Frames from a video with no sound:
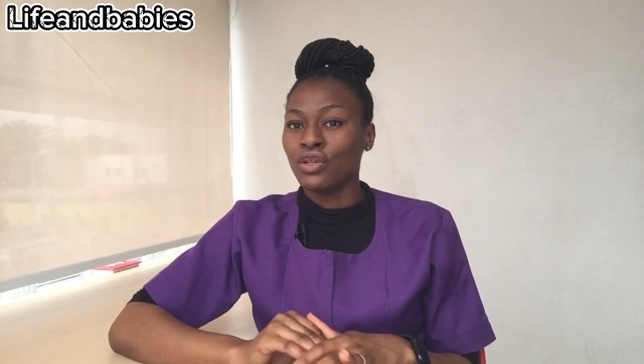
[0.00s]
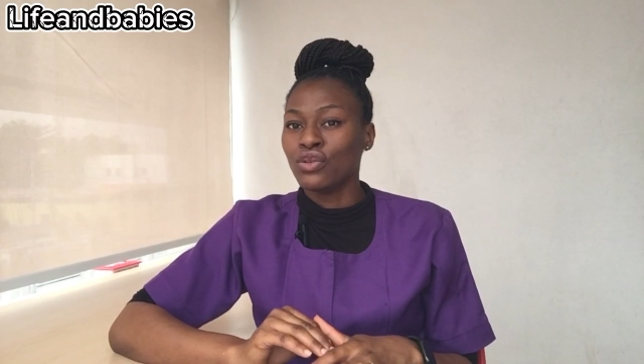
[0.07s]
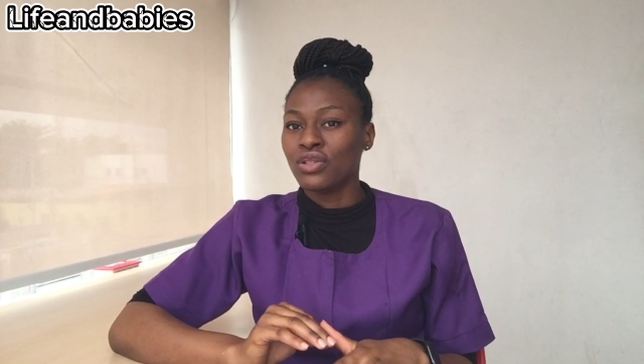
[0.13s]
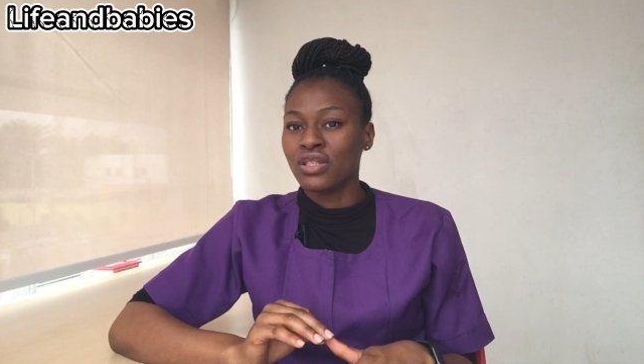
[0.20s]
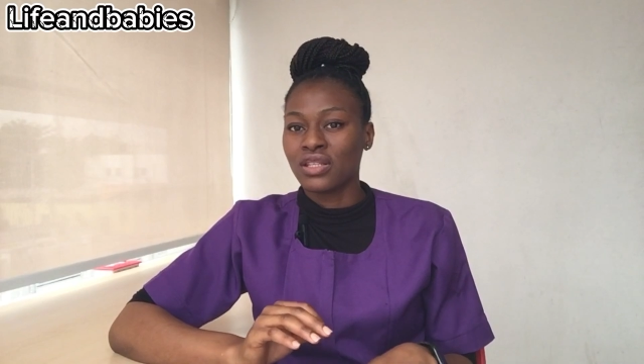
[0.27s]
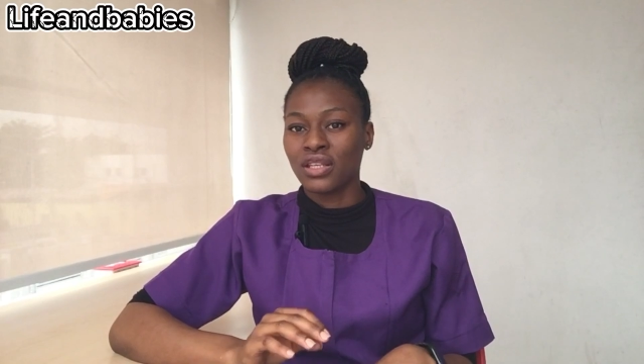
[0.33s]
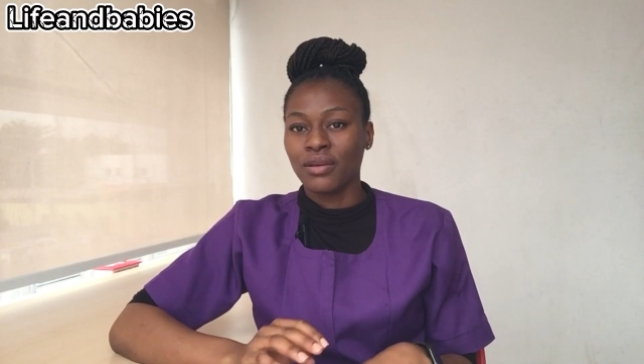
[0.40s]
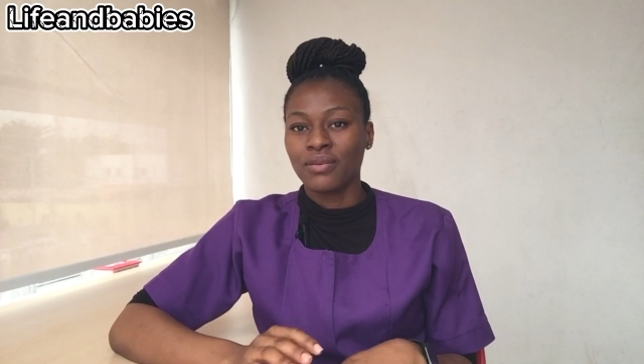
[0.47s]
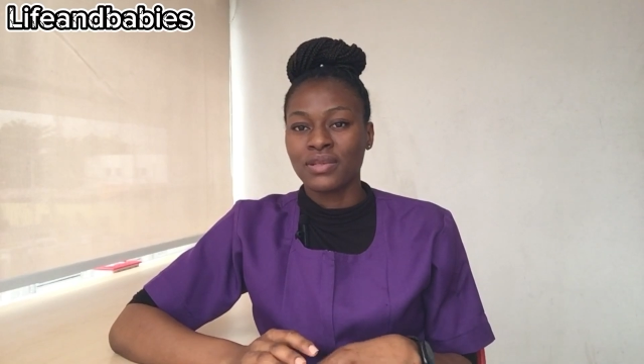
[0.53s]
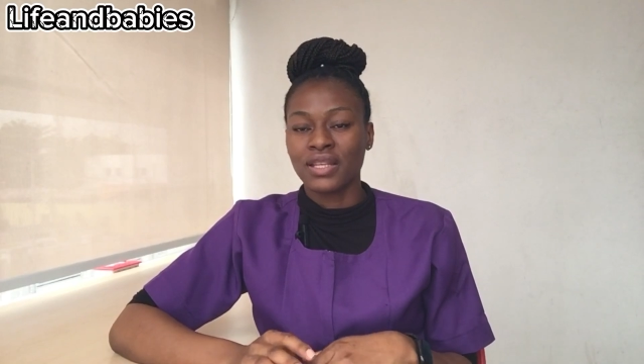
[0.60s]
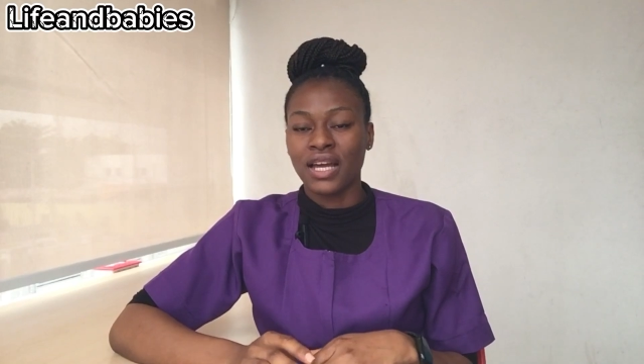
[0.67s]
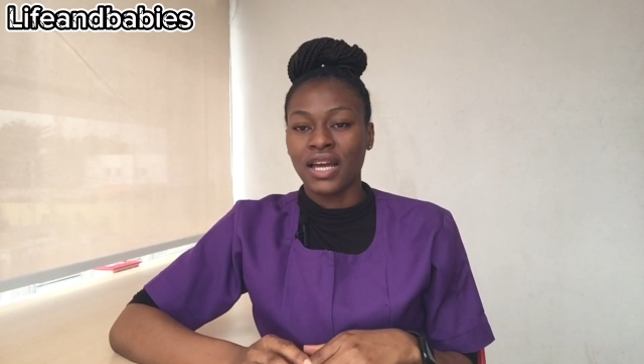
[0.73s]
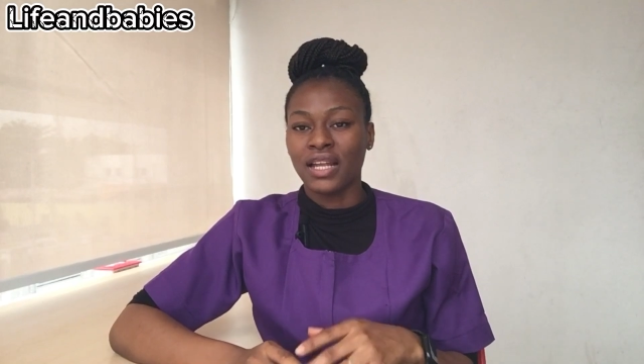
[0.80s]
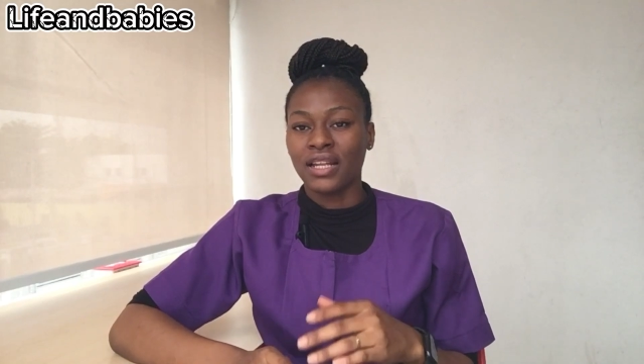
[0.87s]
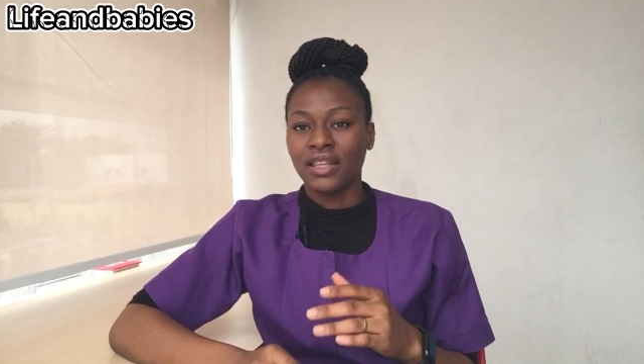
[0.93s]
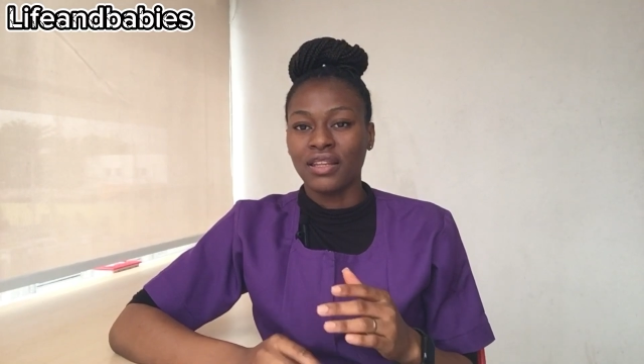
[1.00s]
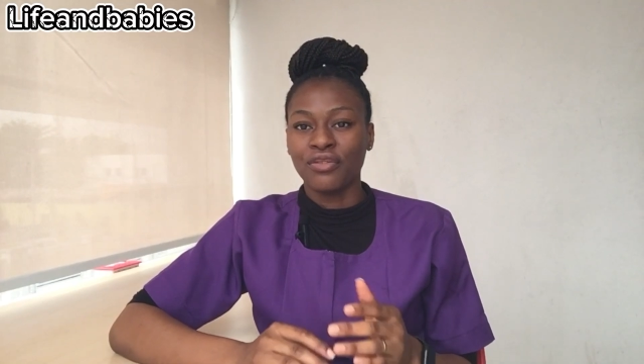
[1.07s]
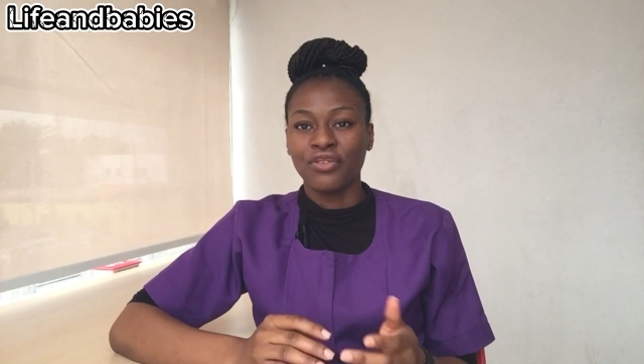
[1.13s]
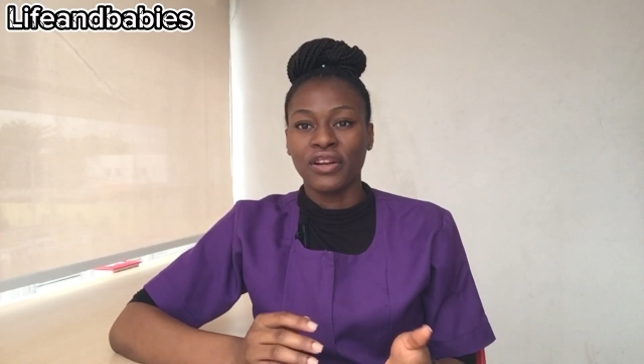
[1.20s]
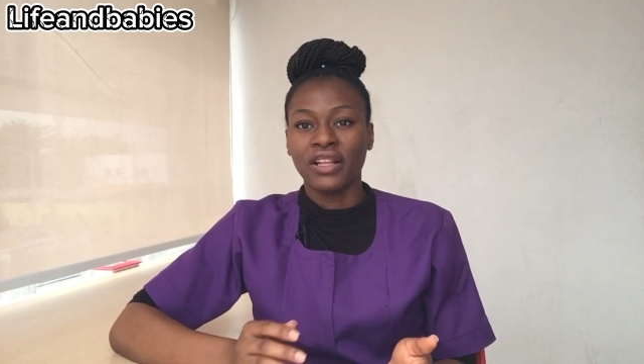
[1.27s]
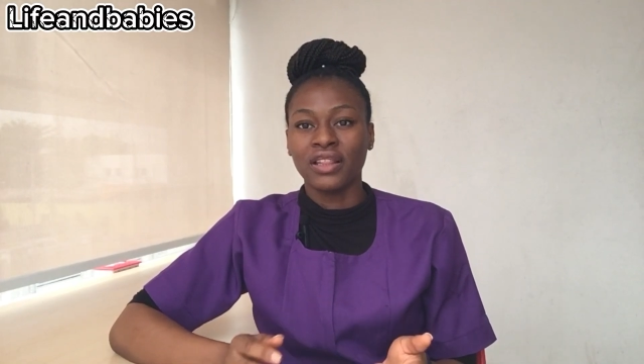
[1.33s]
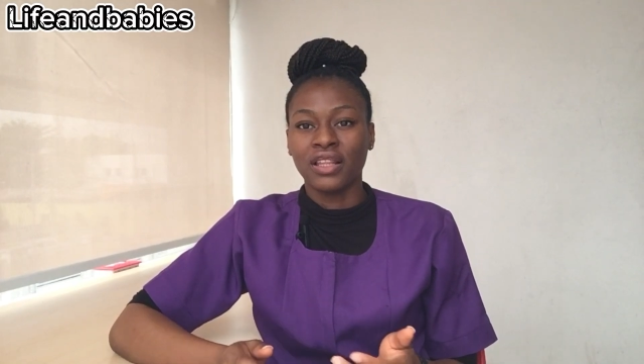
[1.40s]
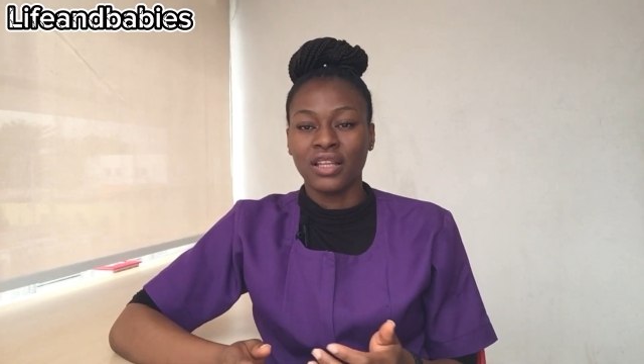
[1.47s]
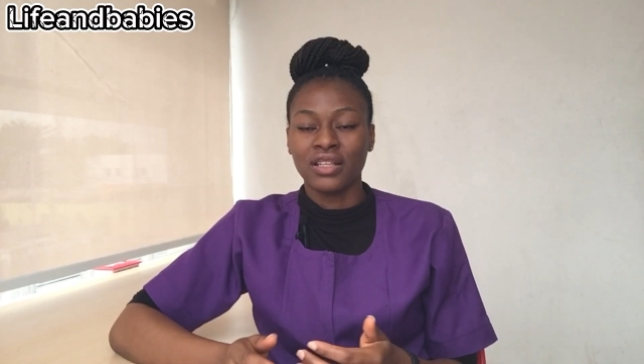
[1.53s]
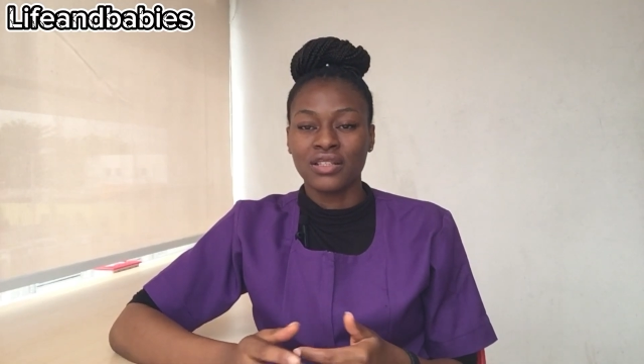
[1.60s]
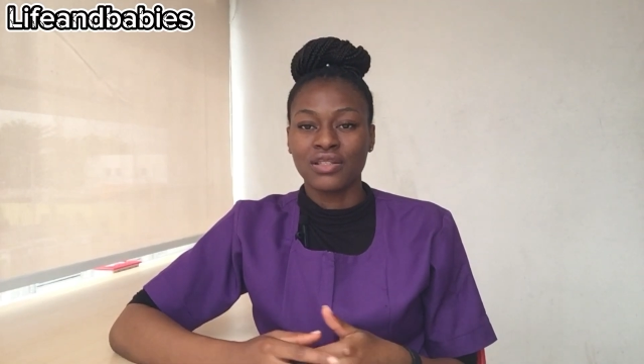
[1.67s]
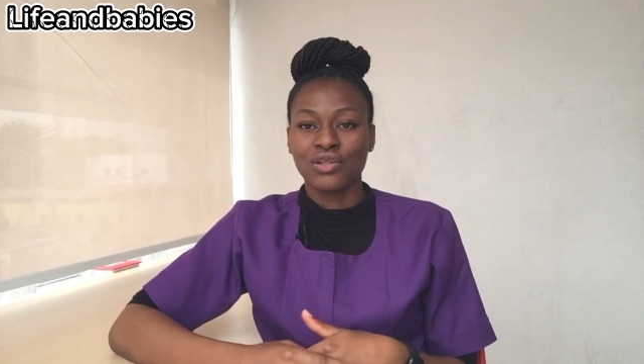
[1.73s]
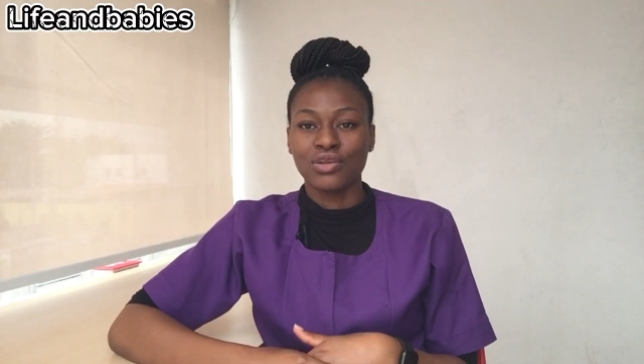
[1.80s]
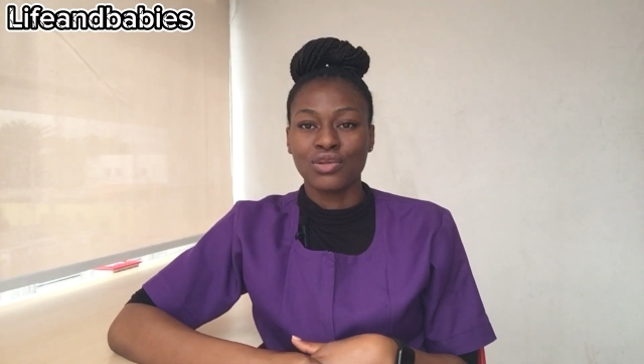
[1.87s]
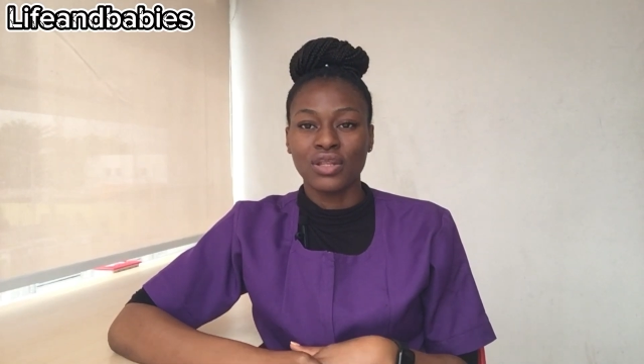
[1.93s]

you tips and different things